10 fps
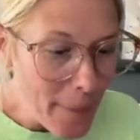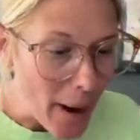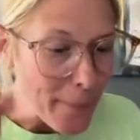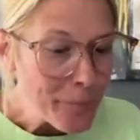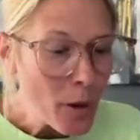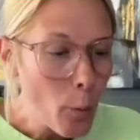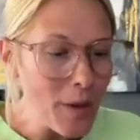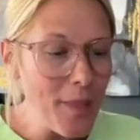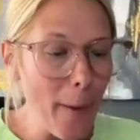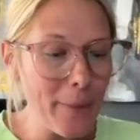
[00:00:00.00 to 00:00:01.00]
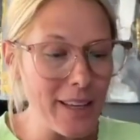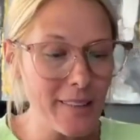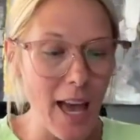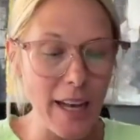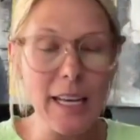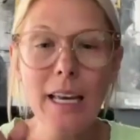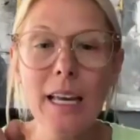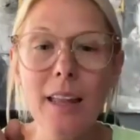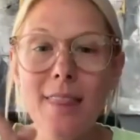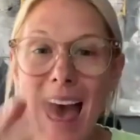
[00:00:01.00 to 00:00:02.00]
But with that being said,
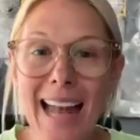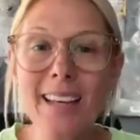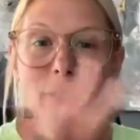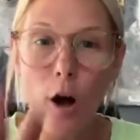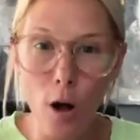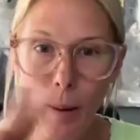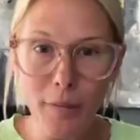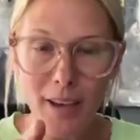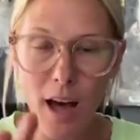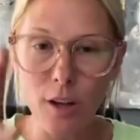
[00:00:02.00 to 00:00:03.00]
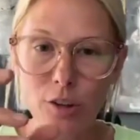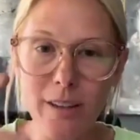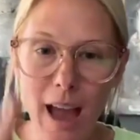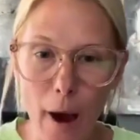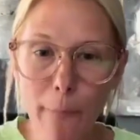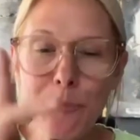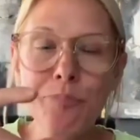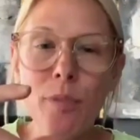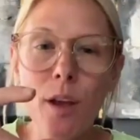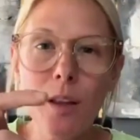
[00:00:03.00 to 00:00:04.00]
that is all about the collagen. Now,
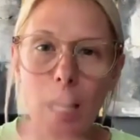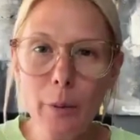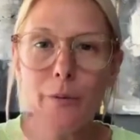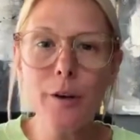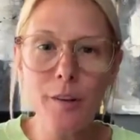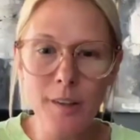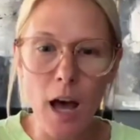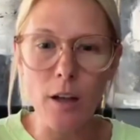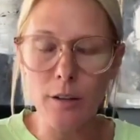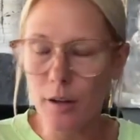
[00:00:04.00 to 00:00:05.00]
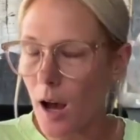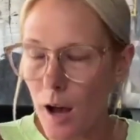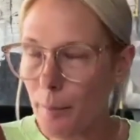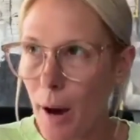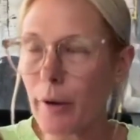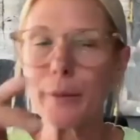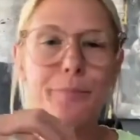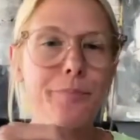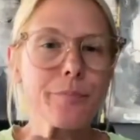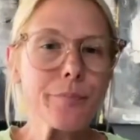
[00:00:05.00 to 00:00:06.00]
liquid versus
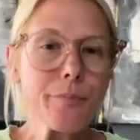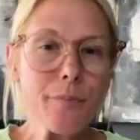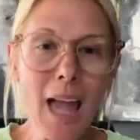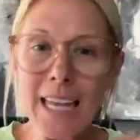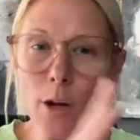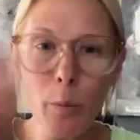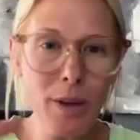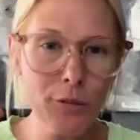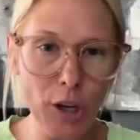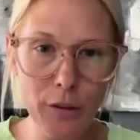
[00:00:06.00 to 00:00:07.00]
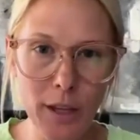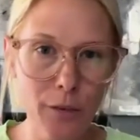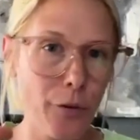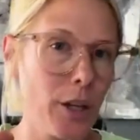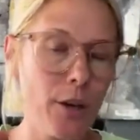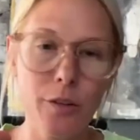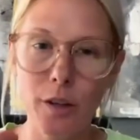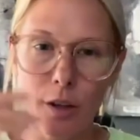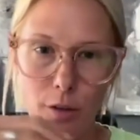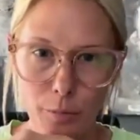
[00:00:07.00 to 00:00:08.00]
powder. I know we've shared this for
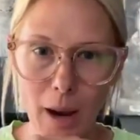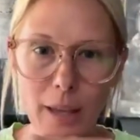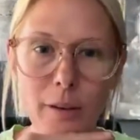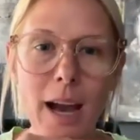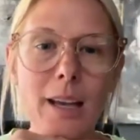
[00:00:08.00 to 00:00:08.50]
years and years, right?